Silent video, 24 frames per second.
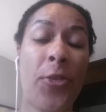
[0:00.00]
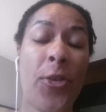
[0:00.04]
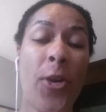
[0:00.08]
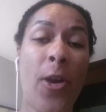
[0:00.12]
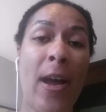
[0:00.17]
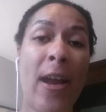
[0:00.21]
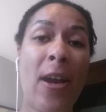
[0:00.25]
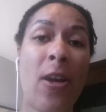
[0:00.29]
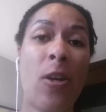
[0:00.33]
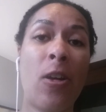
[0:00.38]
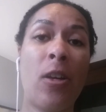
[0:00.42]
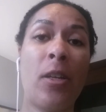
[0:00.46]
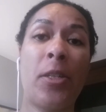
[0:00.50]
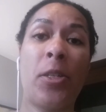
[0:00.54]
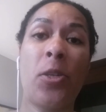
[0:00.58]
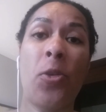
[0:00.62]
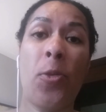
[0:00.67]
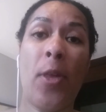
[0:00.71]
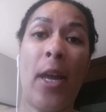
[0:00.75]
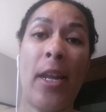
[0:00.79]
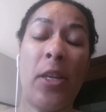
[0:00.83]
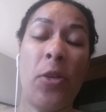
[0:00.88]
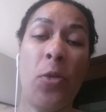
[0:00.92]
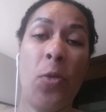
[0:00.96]
dryer
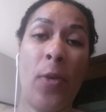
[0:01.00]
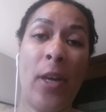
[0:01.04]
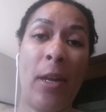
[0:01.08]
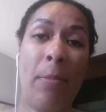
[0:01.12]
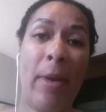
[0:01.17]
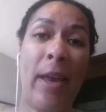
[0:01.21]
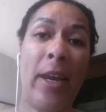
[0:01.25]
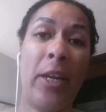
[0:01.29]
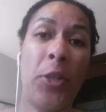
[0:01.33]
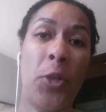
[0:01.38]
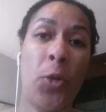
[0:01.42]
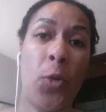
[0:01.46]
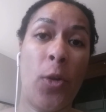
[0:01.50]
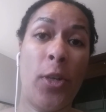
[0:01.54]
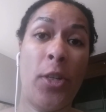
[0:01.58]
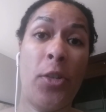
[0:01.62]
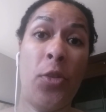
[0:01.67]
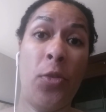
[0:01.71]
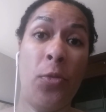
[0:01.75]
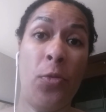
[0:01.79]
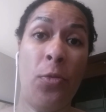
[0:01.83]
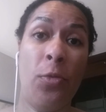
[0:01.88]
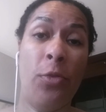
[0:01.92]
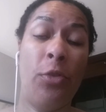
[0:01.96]
so that you can make sure
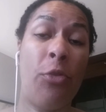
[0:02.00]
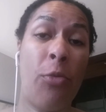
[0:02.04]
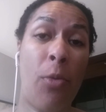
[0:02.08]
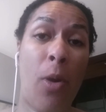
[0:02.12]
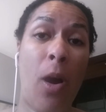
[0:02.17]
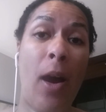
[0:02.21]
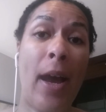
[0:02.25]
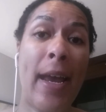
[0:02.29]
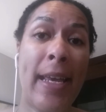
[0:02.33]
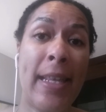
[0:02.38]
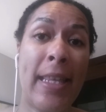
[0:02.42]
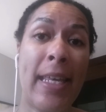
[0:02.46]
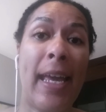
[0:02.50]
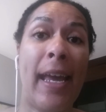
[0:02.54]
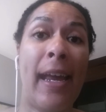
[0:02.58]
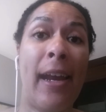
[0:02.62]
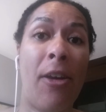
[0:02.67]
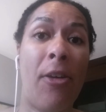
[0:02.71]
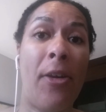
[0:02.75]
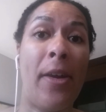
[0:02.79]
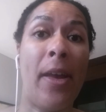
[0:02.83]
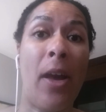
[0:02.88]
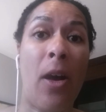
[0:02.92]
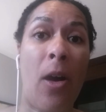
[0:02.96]
to dry the
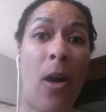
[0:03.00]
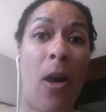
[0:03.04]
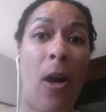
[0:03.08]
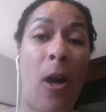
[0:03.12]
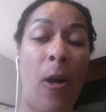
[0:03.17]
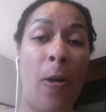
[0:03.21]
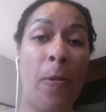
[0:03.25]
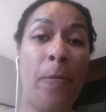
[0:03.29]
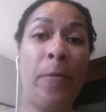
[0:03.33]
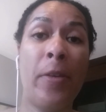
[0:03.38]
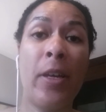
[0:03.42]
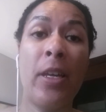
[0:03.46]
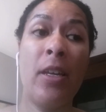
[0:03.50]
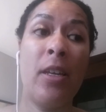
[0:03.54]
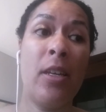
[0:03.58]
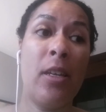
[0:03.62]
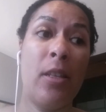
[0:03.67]
area off.